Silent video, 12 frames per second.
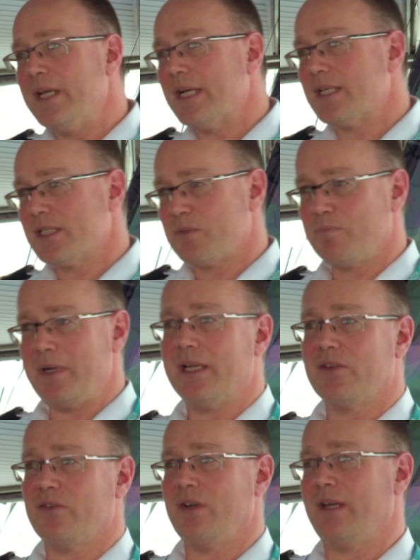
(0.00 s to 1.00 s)
We them?
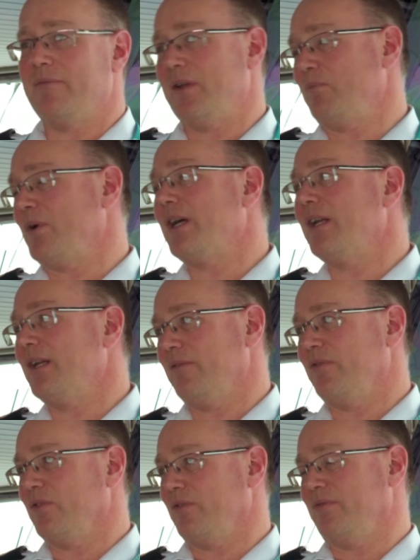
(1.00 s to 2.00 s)
expect to have them
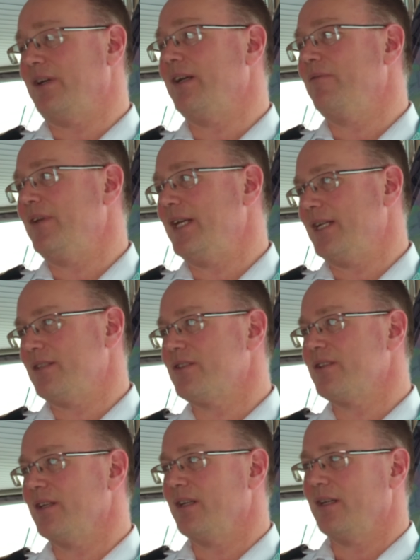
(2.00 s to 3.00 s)
running for five
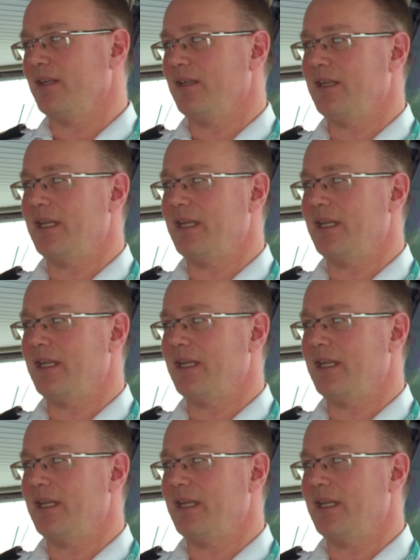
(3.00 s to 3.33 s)
years. Right.